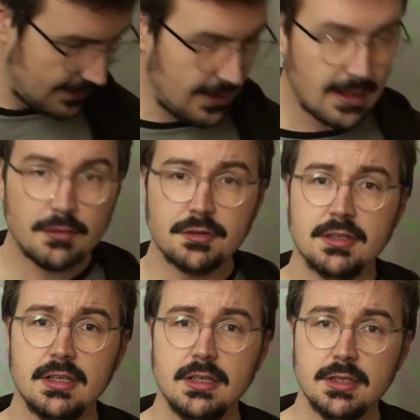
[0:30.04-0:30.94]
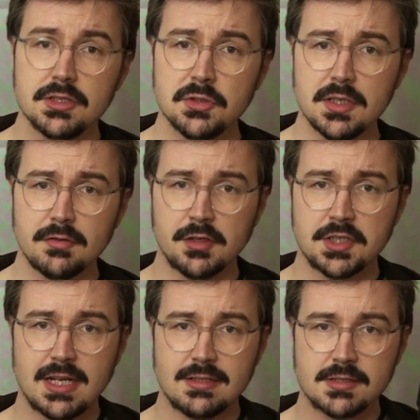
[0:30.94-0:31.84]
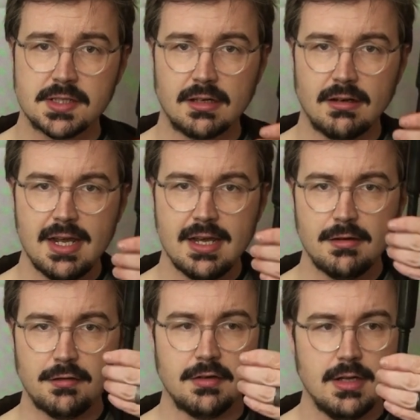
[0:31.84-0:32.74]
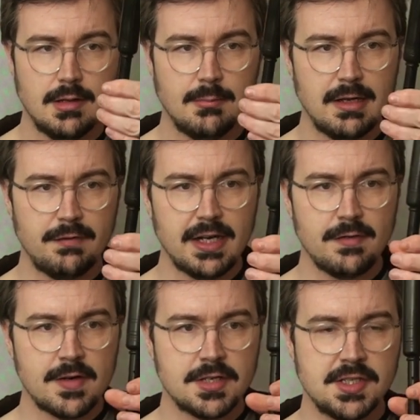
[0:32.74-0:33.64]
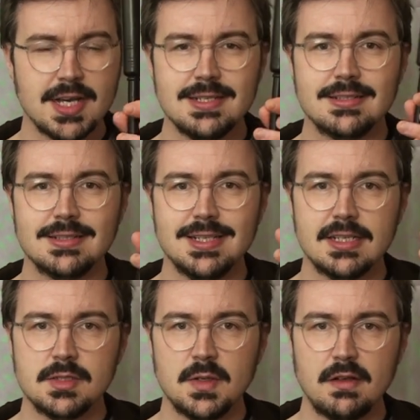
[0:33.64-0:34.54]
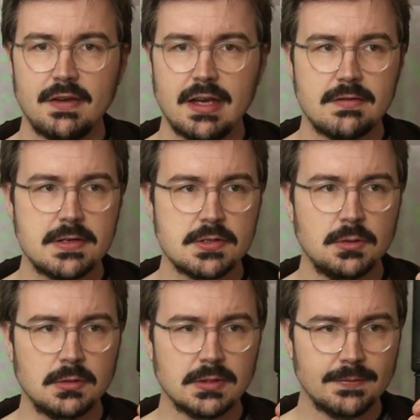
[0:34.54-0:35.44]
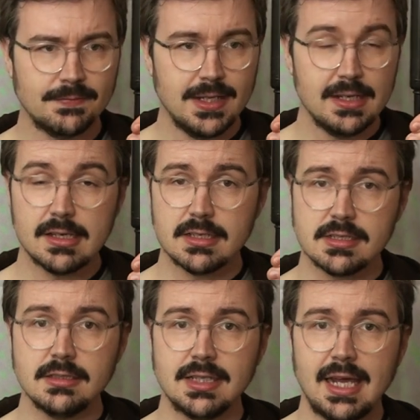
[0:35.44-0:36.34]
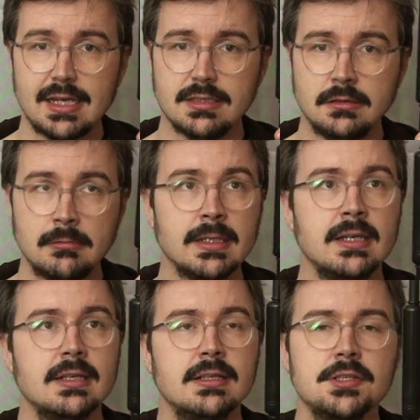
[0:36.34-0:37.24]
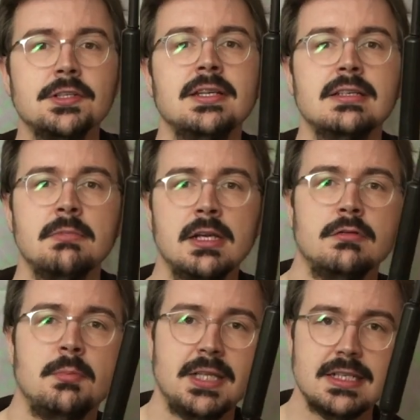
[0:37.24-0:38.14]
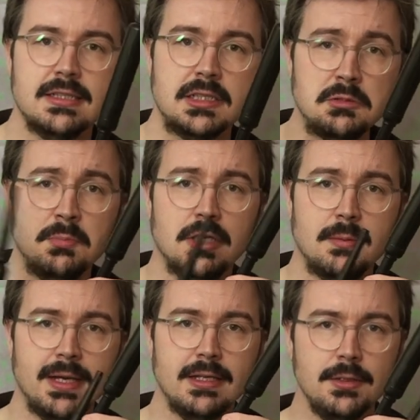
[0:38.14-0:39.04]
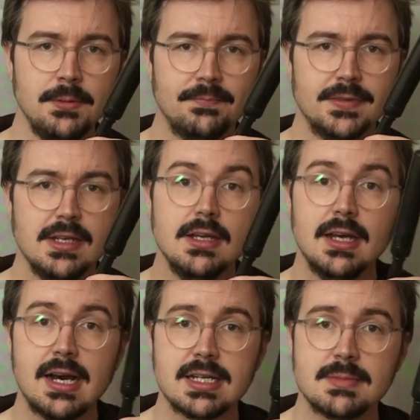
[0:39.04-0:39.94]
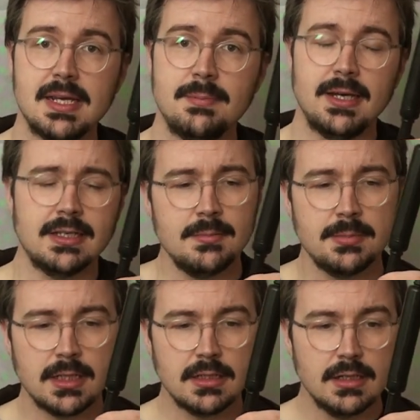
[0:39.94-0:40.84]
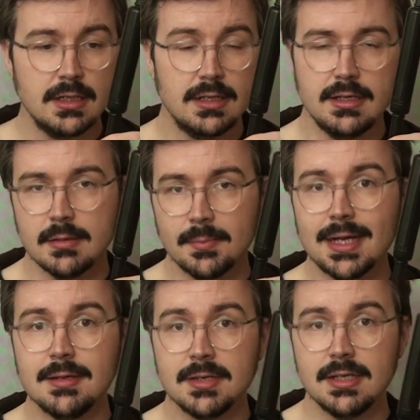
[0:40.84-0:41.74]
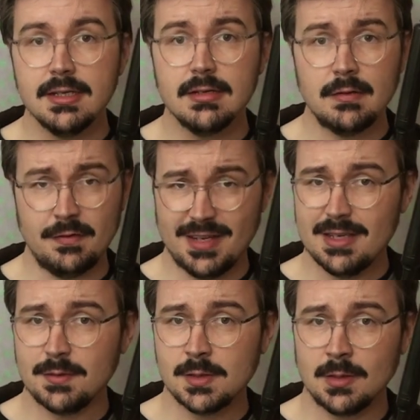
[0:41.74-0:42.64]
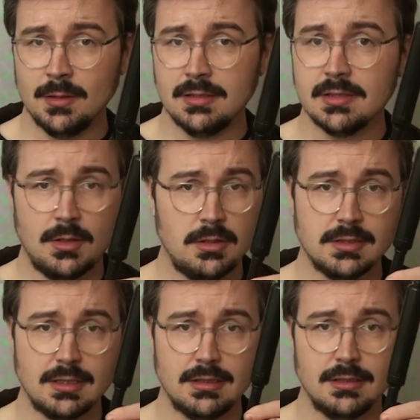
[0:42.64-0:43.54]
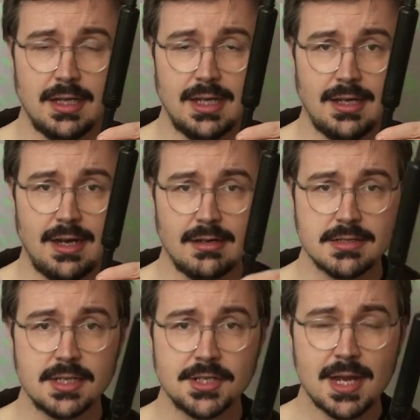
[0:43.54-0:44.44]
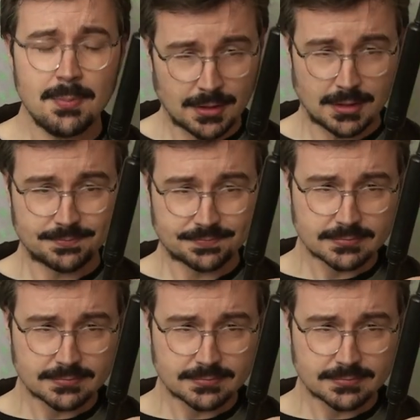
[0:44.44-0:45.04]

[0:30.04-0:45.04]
I have two different chanters here. I have my very first chanter. It is 25 years old. It is still in excellent working condition. It is made of a plastic called Polypenco and is made by a company nearby me here in Fife in Scotland called R.T. Shepherd.